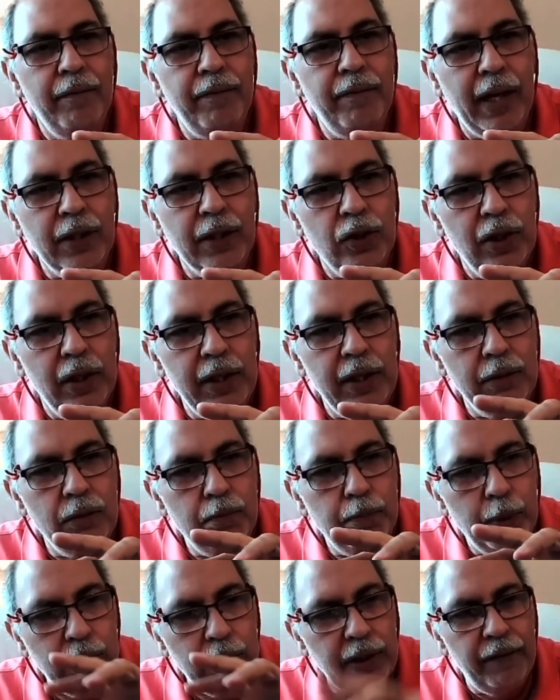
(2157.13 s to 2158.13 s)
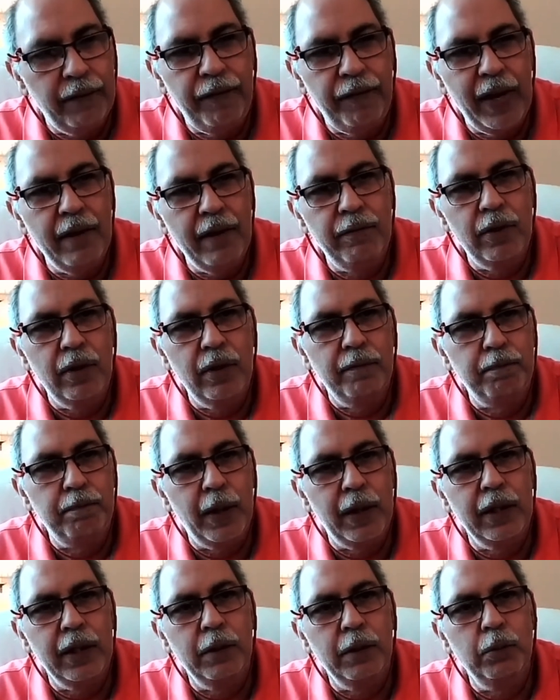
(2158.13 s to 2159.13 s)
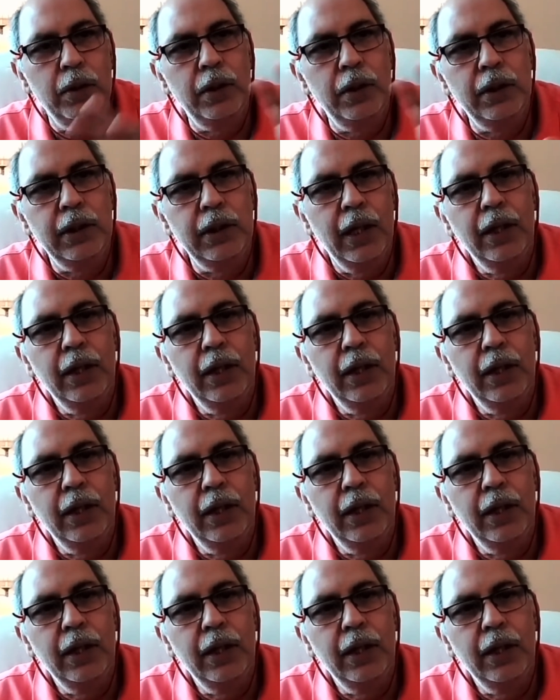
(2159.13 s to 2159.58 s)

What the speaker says: actually put the flavor of Bollywood.